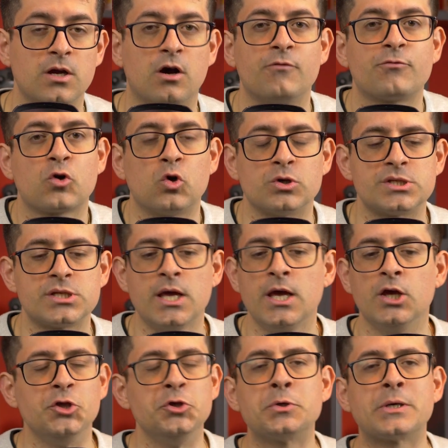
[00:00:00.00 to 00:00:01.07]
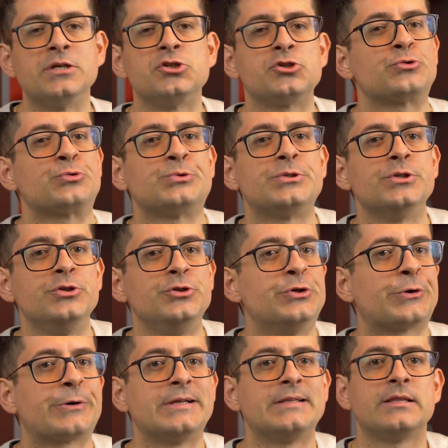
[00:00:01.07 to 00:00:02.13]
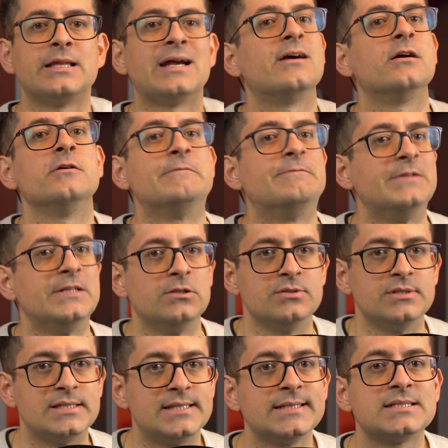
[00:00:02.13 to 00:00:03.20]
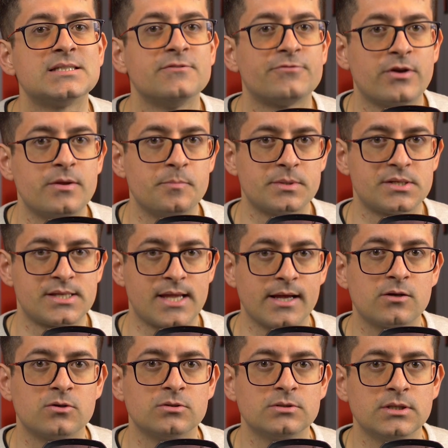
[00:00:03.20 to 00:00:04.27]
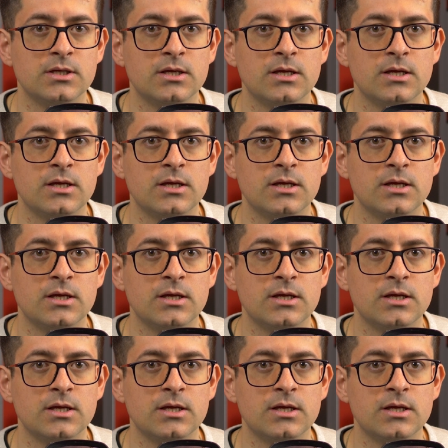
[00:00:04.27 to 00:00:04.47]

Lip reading: Of course, you can shoot your entire video in 60 frames per second.